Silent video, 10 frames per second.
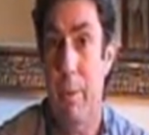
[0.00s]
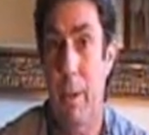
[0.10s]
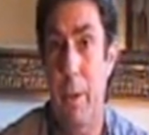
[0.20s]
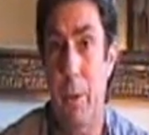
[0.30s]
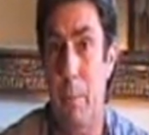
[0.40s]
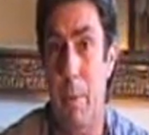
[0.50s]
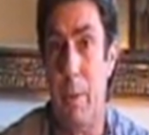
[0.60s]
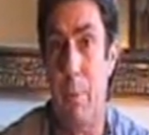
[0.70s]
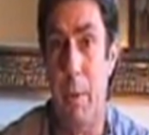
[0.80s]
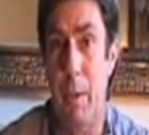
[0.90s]
Flying
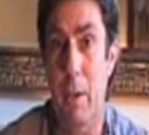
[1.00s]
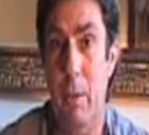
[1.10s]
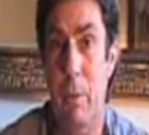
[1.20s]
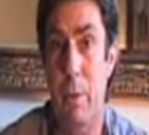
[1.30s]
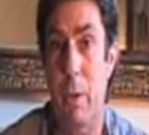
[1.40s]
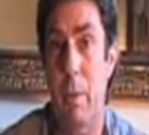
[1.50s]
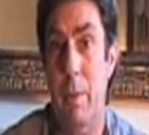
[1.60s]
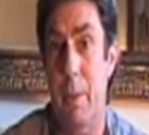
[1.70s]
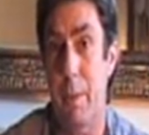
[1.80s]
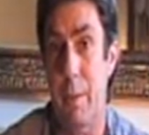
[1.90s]
ointments have been used
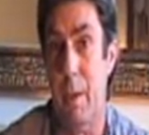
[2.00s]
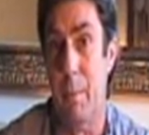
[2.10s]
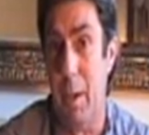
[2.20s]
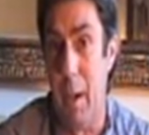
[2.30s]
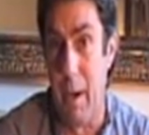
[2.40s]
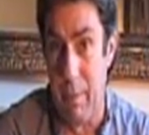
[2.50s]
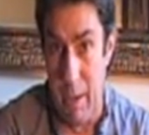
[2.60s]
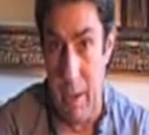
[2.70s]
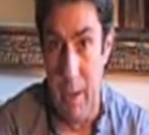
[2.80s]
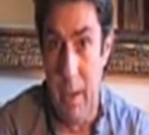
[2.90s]
since time began,
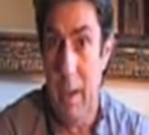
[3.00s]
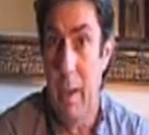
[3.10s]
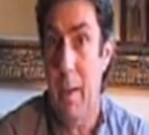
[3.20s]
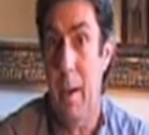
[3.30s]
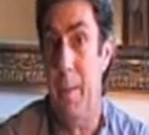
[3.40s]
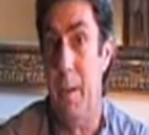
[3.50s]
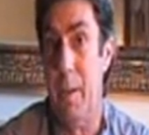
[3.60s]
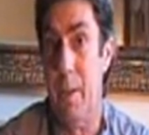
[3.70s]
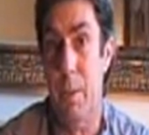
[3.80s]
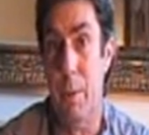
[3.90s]
really, and
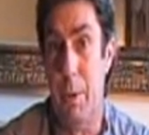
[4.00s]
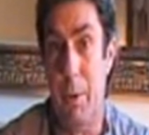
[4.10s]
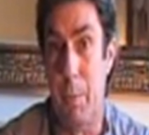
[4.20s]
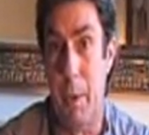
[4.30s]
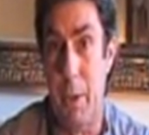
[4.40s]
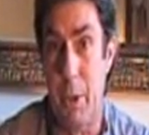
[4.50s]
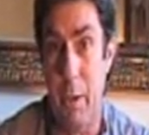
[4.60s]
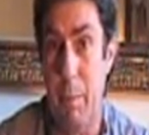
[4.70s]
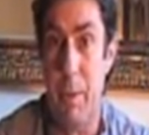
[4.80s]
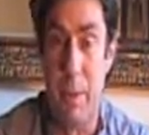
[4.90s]
they're still used by
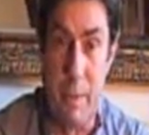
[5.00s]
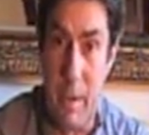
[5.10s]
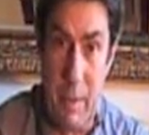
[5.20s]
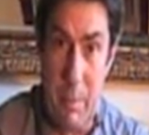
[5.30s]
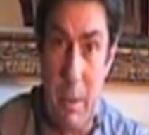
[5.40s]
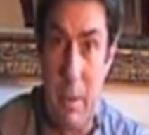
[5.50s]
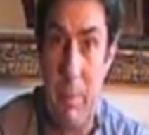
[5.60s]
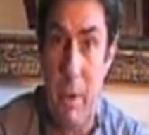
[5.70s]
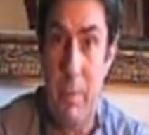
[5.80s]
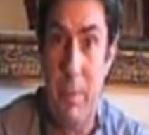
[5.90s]
shamans in South
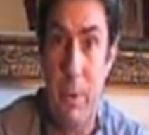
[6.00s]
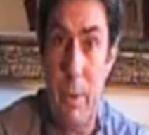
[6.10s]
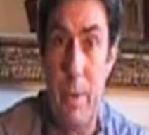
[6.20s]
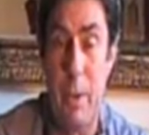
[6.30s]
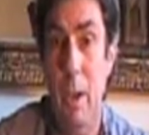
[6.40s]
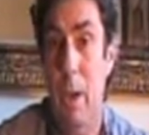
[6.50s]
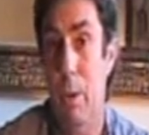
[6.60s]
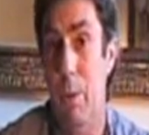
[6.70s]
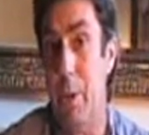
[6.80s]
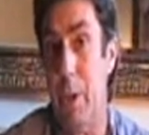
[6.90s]
American rainforest
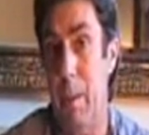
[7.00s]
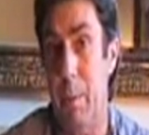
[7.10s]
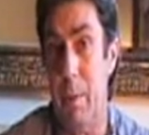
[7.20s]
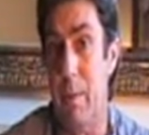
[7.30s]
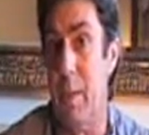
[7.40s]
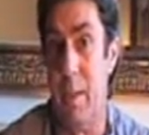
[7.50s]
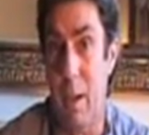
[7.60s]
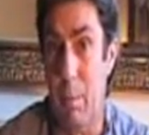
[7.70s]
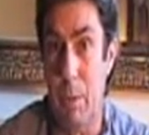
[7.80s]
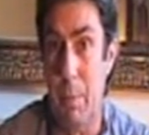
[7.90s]
or the shamans of the
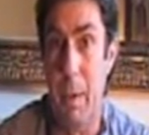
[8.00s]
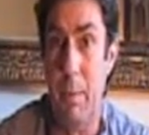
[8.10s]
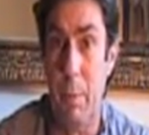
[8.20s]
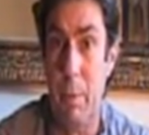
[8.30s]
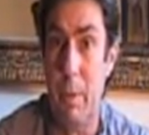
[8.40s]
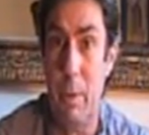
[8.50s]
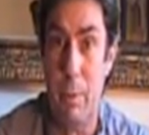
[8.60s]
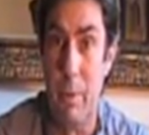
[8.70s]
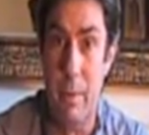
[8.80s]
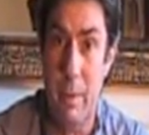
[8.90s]
Samu people in
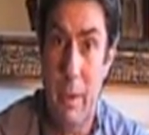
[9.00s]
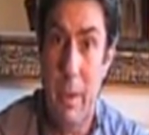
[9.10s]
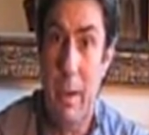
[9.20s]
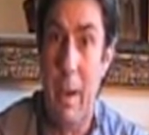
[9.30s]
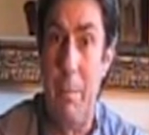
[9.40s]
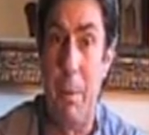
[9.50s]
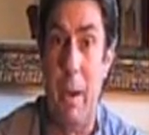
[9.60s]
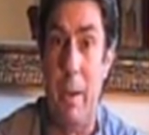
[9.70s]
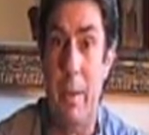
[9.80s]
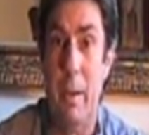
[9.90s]
northern
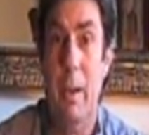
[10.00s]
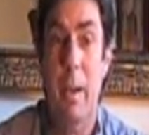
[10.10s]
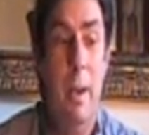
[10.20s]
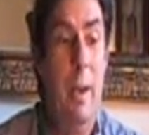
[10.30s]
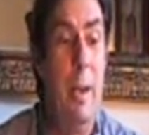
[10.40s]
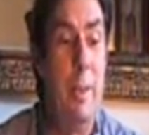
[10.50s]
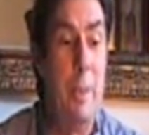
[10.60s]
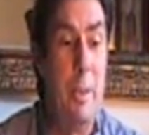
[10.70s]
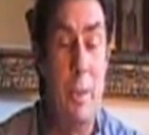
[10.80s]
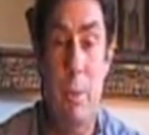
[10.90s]
Lapland.
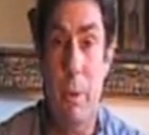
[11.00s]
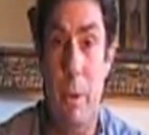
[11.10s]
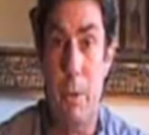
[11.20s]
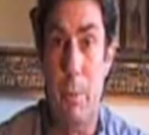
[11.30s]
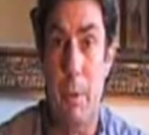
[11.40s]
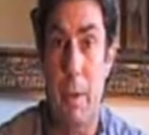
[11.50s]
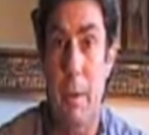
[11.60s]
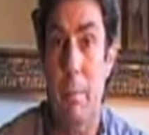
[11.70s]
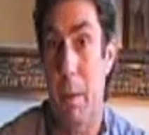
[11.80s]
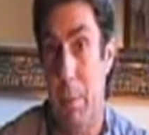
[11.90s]
And they're still used
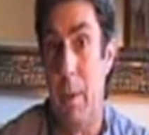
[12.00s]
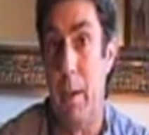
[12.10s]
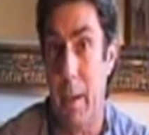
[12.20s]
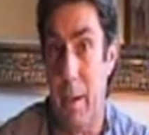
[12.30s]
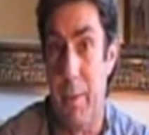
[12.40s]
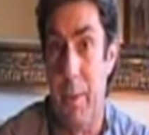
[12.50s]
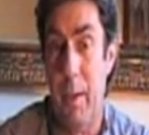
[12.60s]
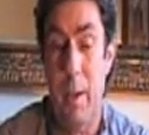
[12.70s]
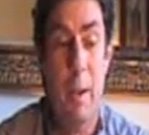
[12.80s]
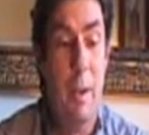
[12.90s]
by people like
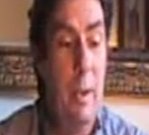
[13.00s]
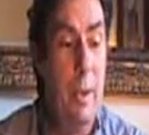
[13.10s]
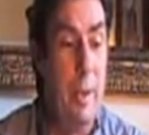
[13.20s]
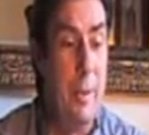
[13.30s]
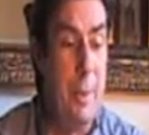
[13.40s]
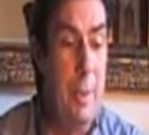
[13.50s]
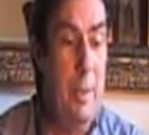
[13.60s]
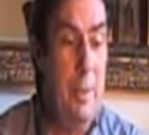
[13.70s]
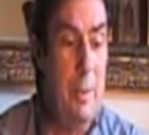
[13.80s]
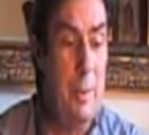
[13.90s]
us. And
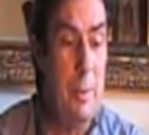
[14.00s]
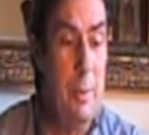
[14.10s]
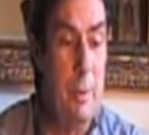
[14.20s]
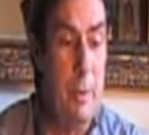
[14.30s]
these